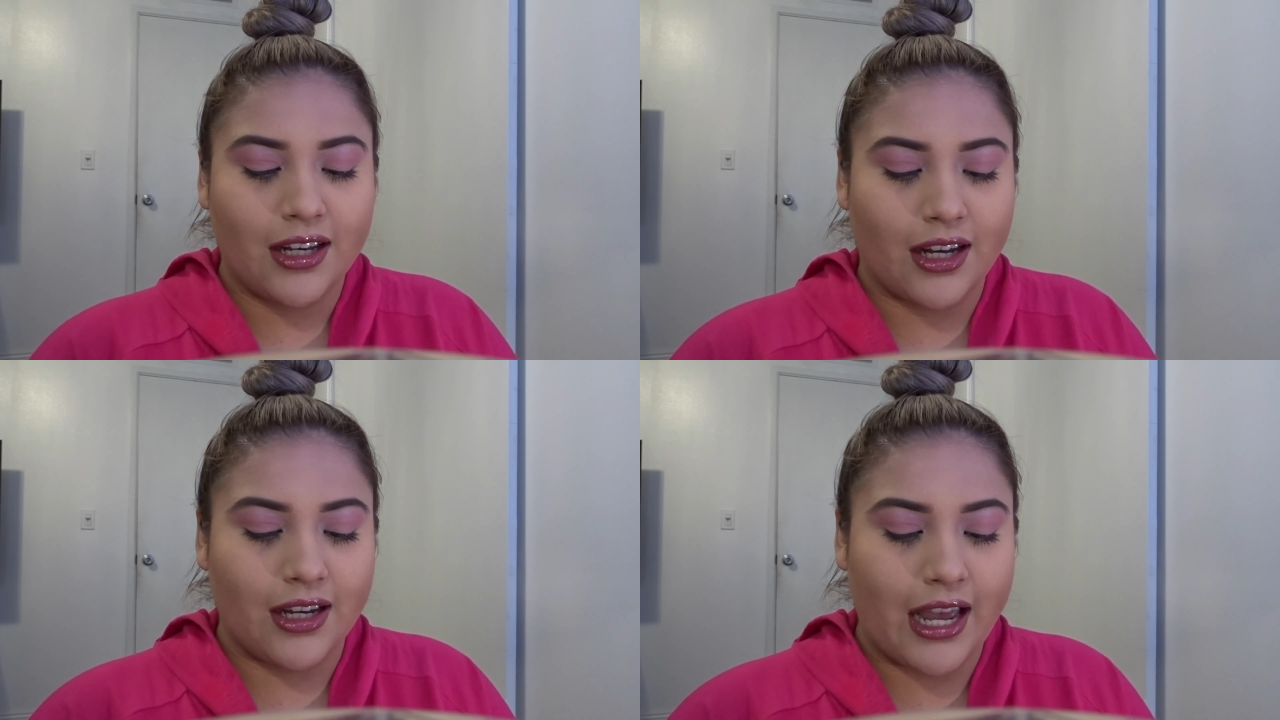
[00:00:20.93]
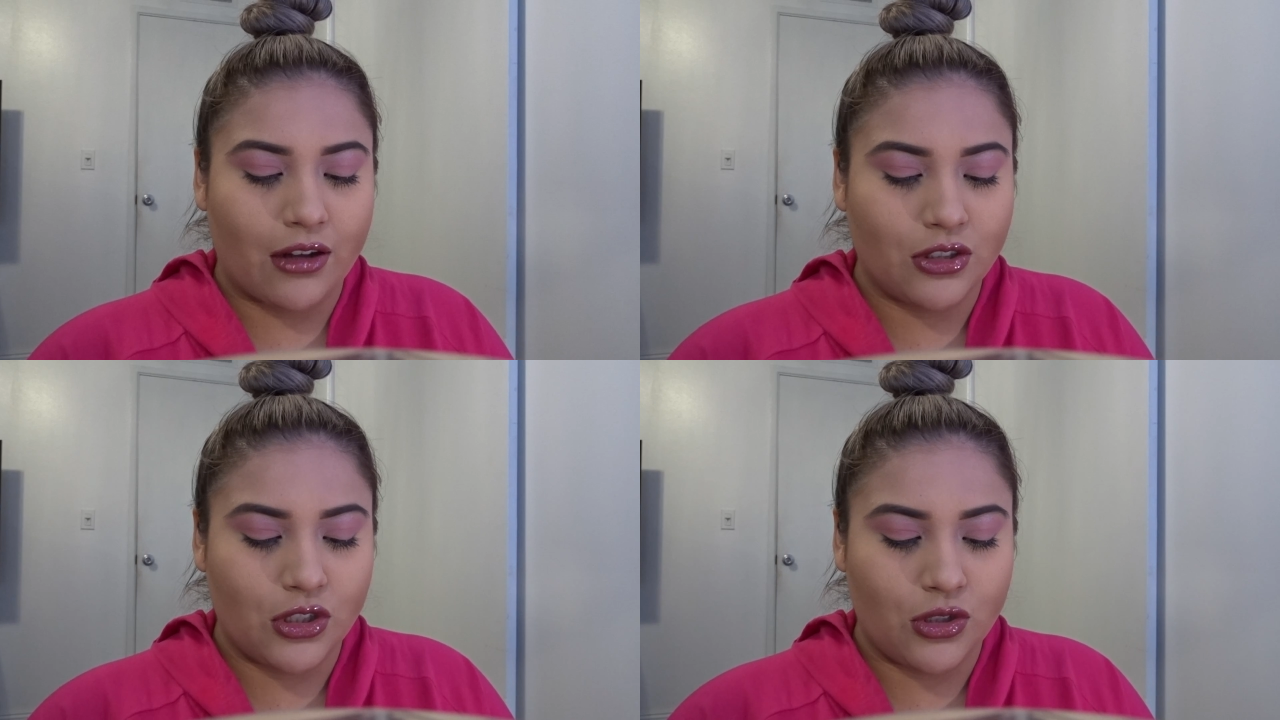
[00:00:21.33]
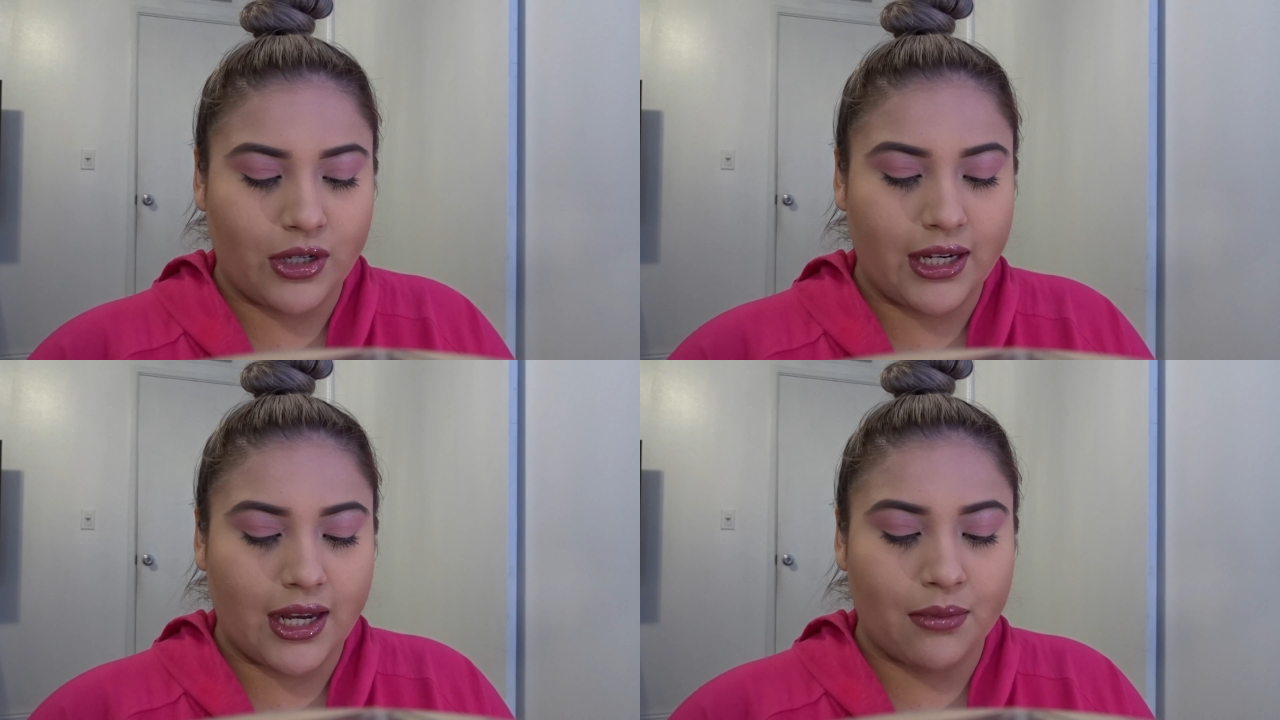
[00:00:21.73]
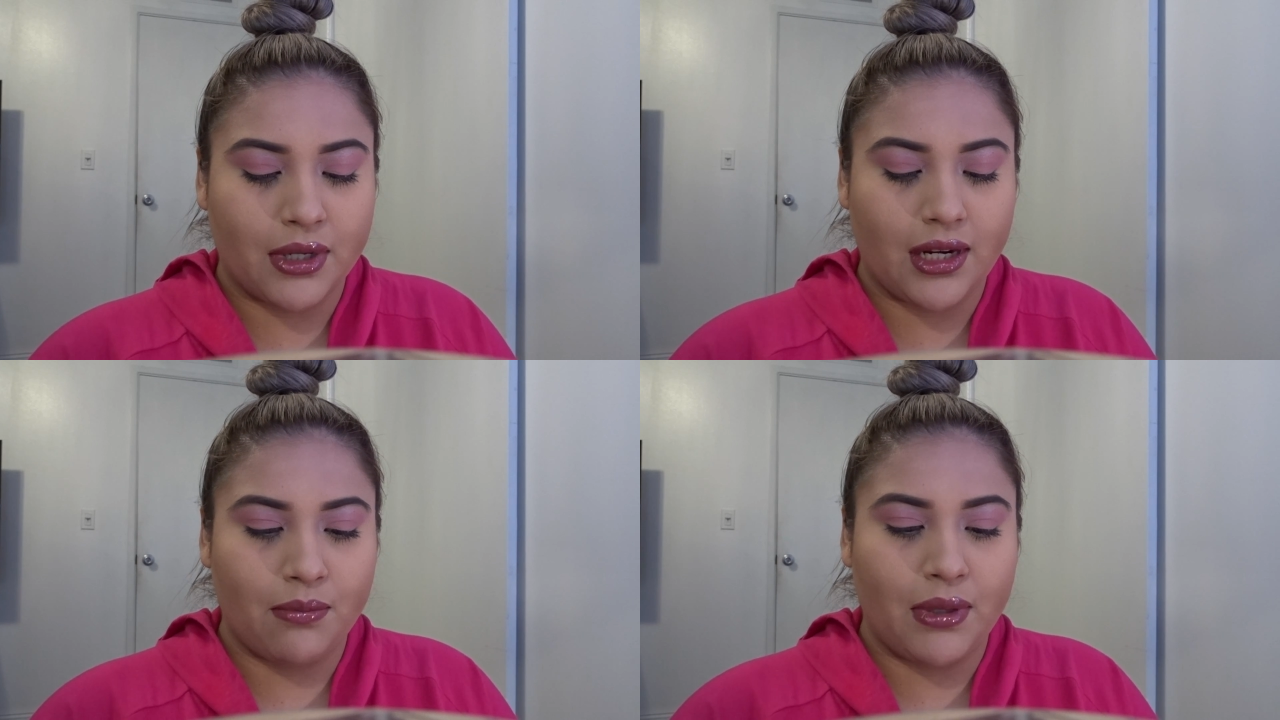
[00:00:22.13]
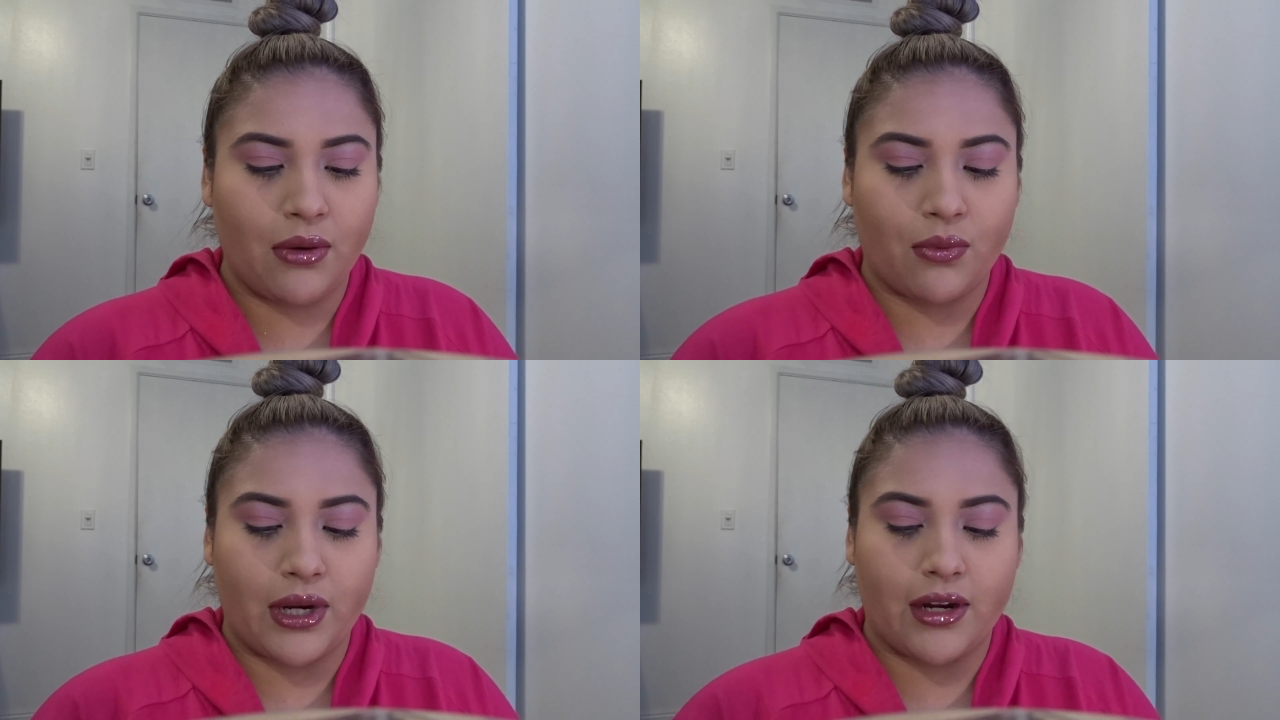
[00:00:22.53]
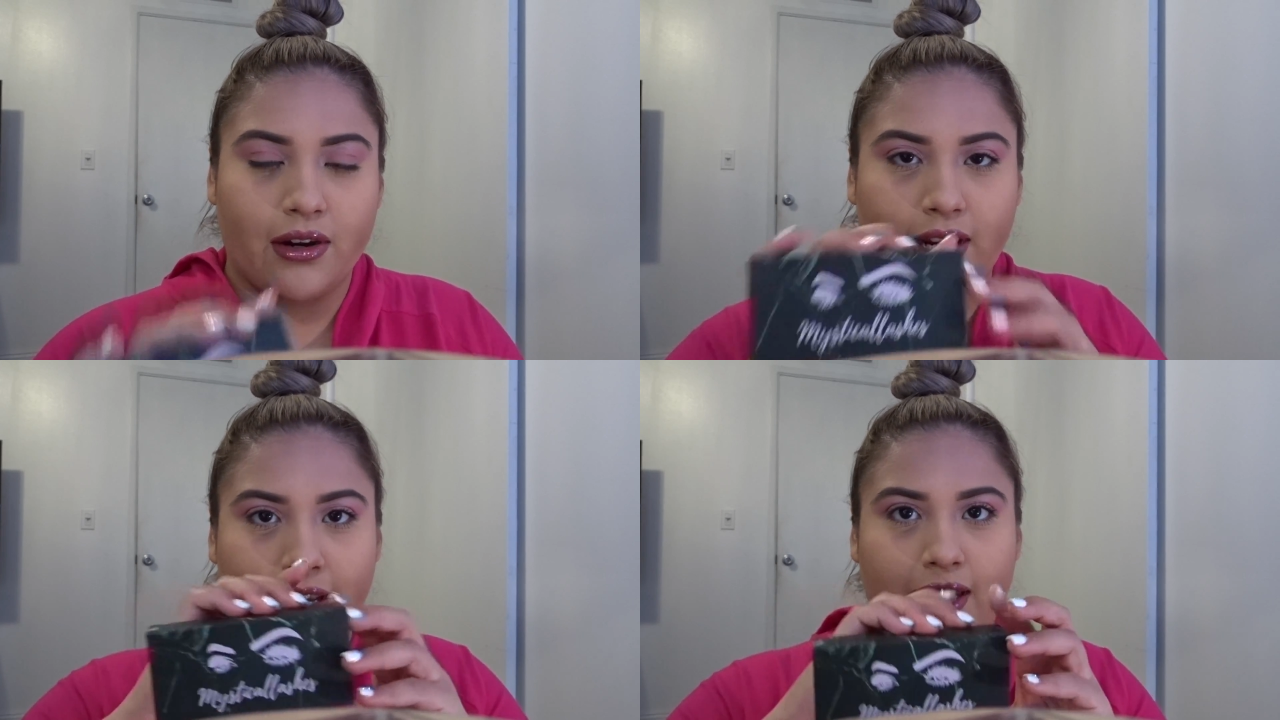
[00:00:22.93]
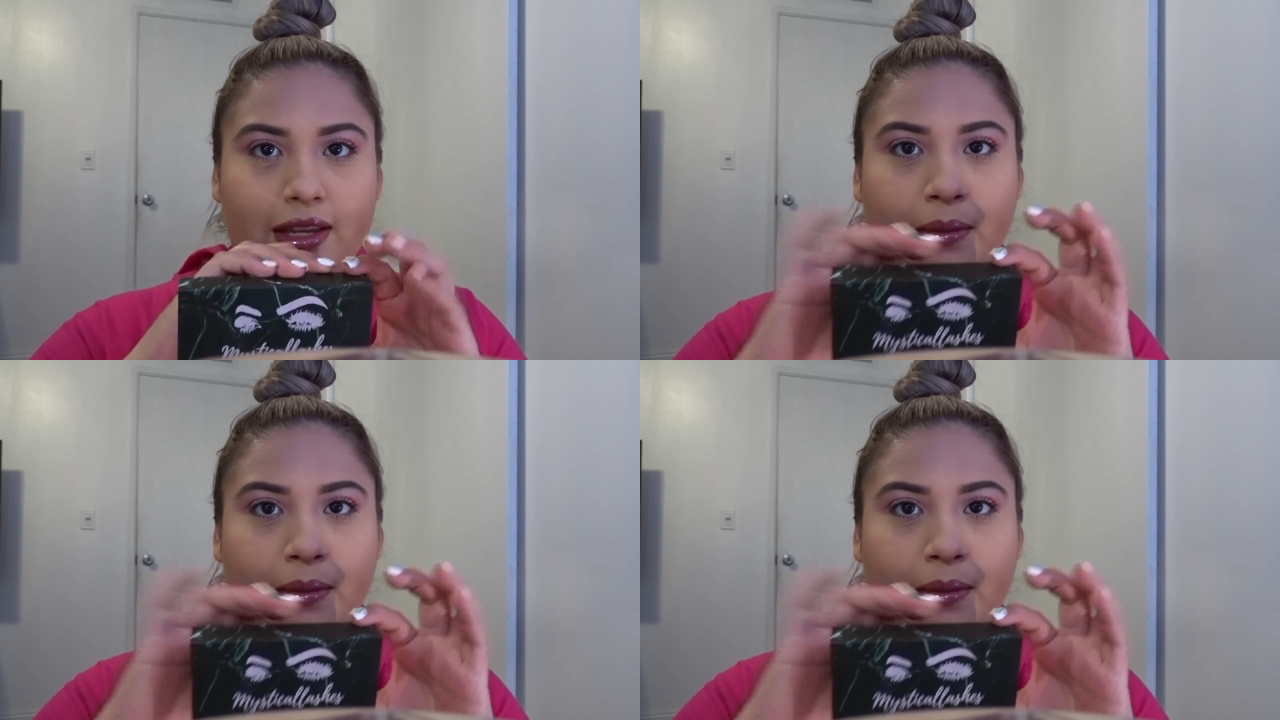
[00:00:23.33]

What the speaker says: on how to do it. I'm going to be wearing